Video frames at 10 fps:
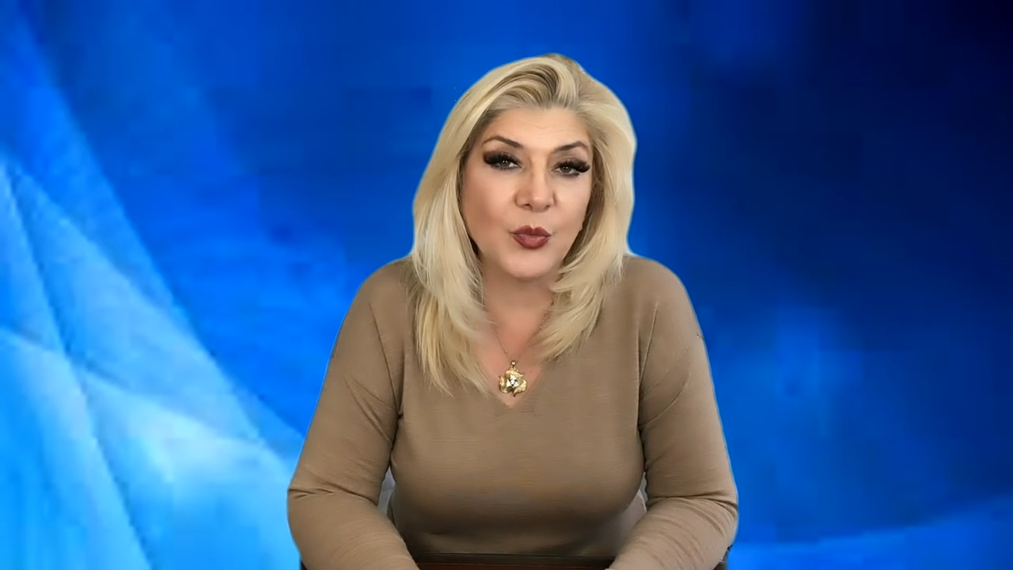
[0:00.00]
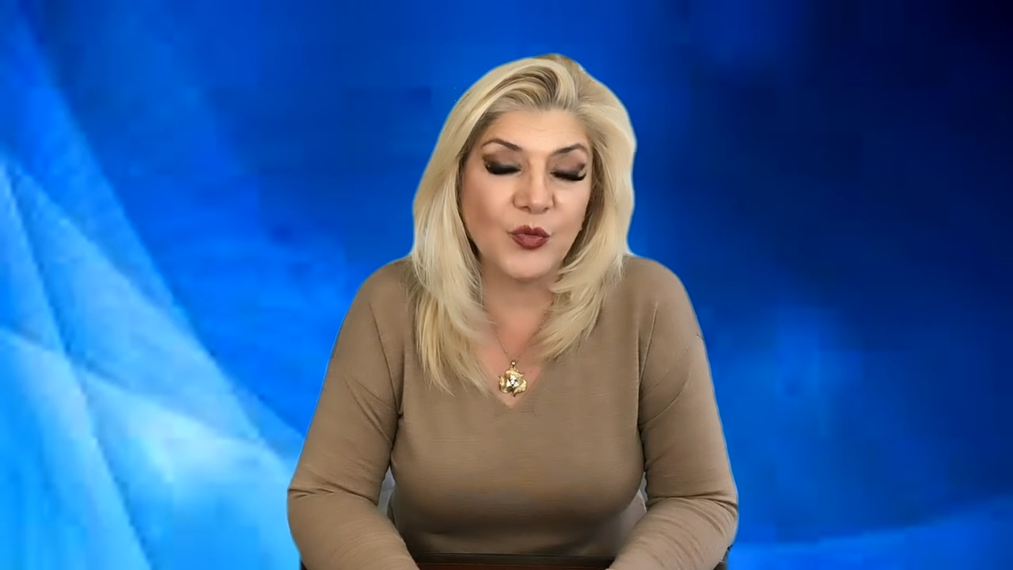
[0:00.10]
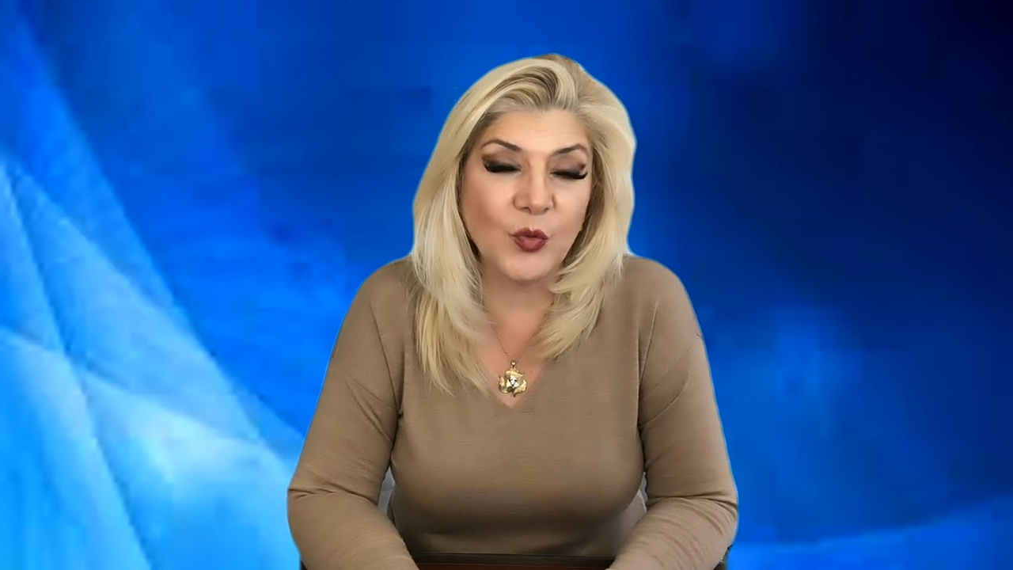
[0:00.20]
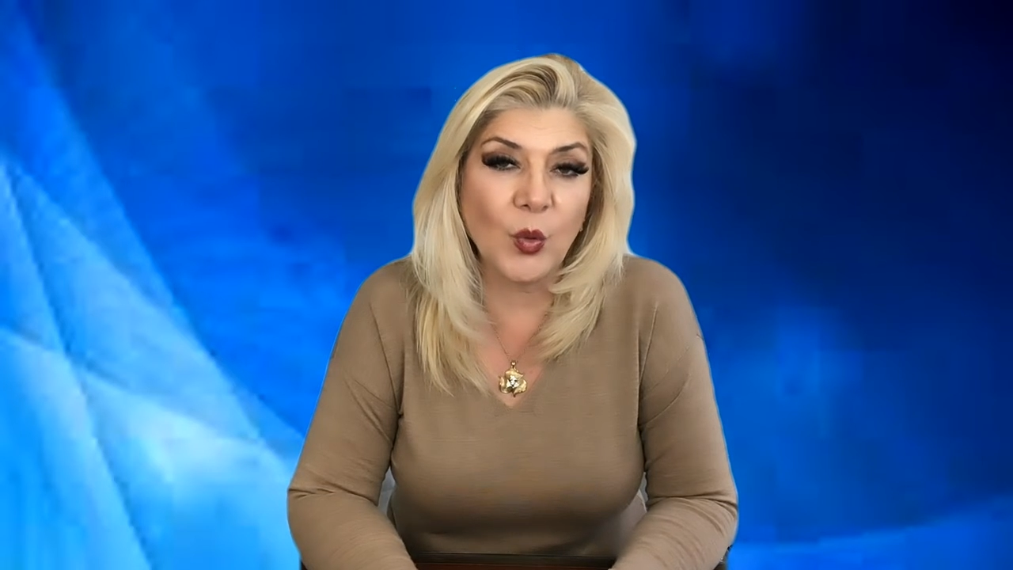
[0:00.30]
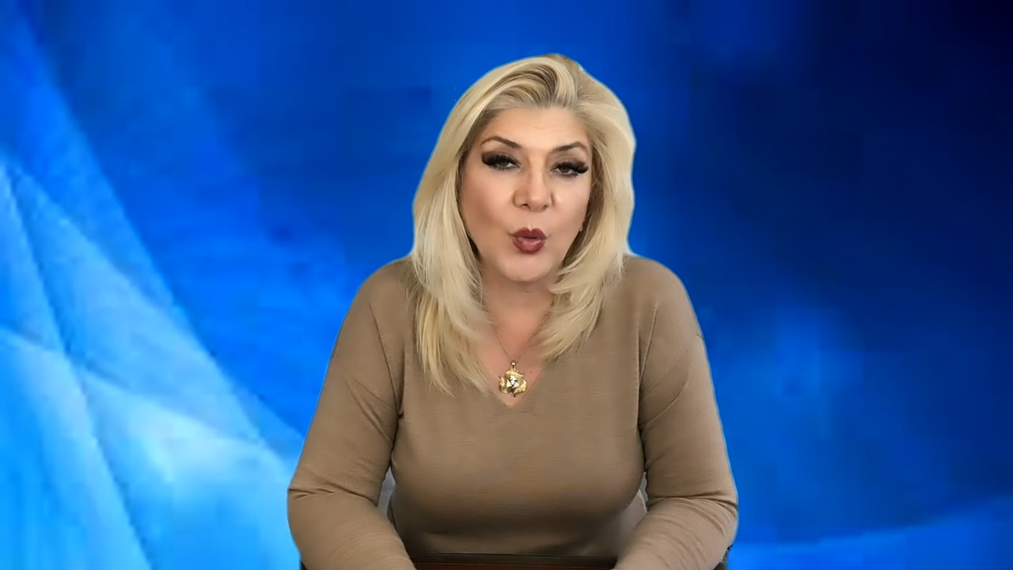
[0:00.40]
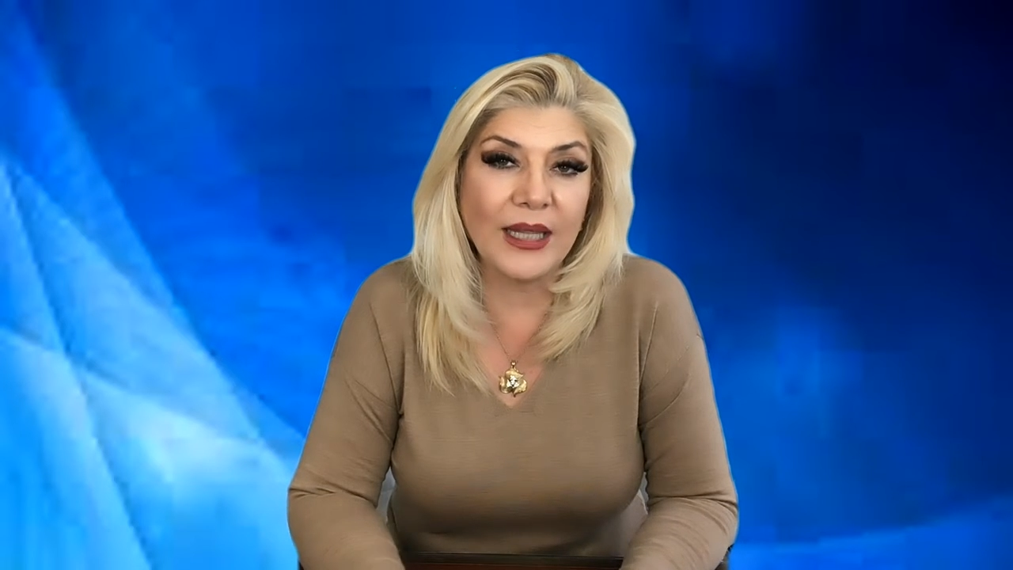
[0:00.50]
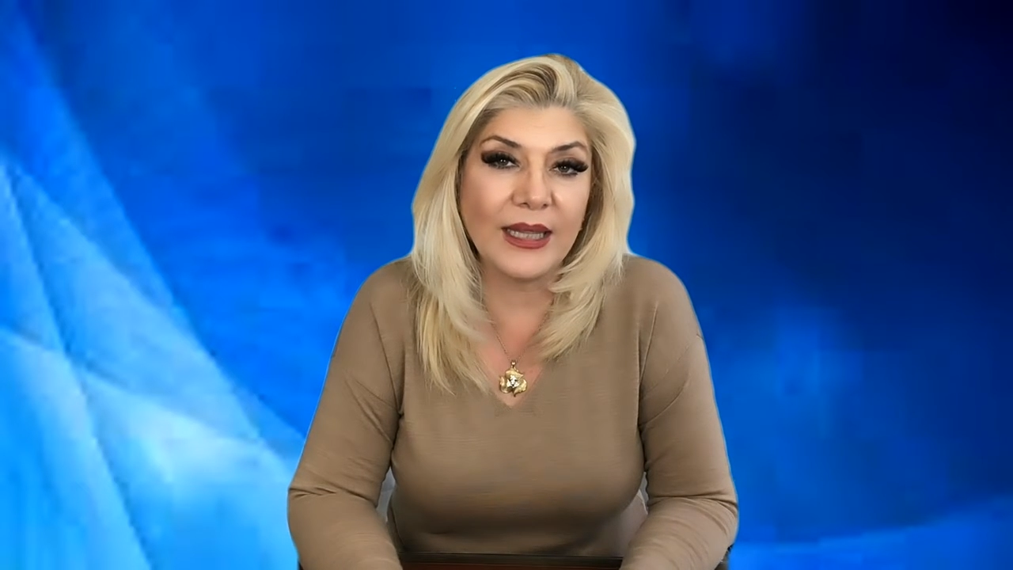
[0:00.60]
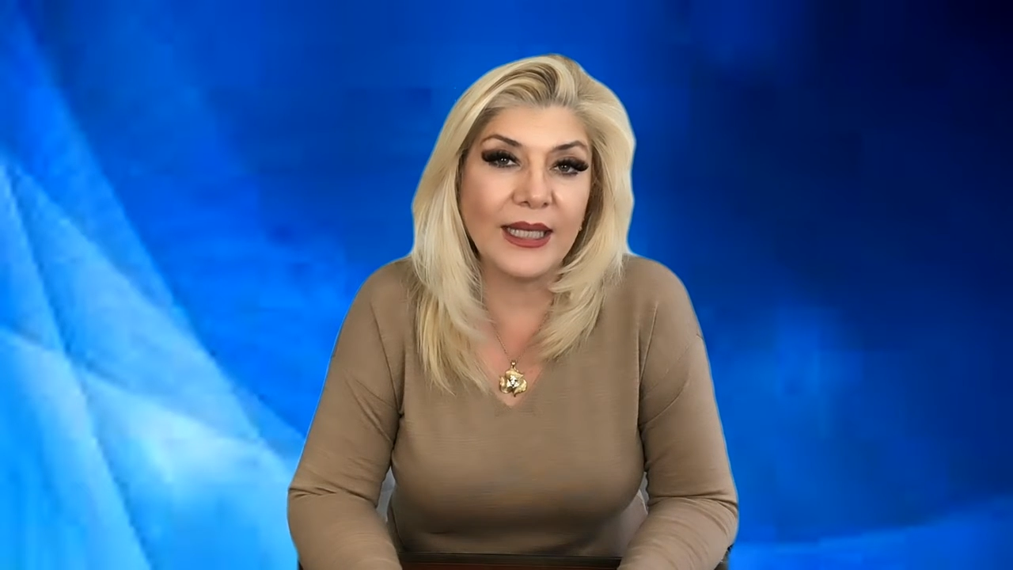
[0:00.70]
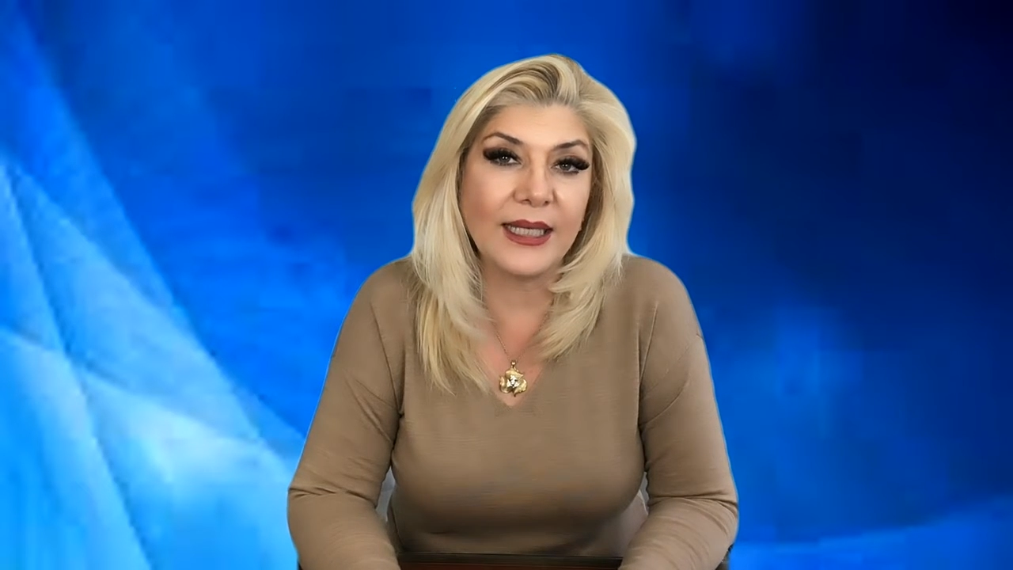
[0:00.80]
before and they